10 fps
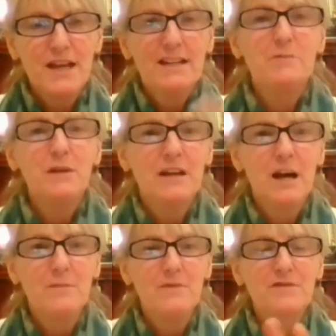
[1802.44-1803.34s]
suddenly
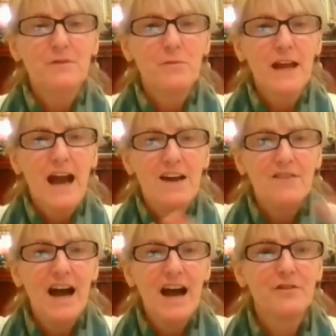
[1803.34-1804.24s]
becomes, we
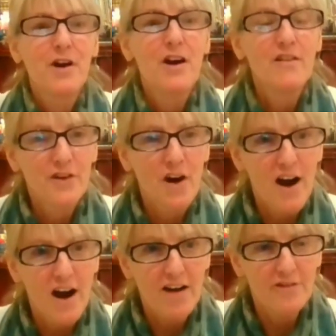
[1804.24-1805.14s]
have that for
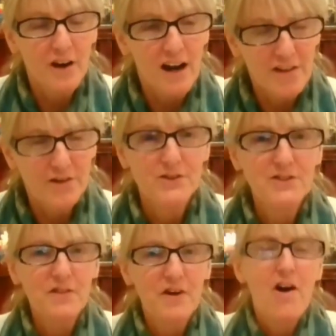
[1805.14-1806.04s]

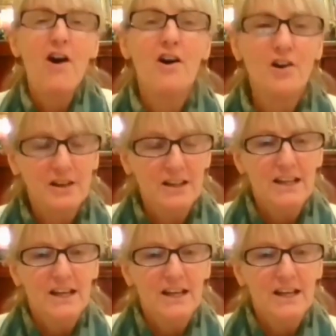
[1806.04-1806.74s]
others, for all.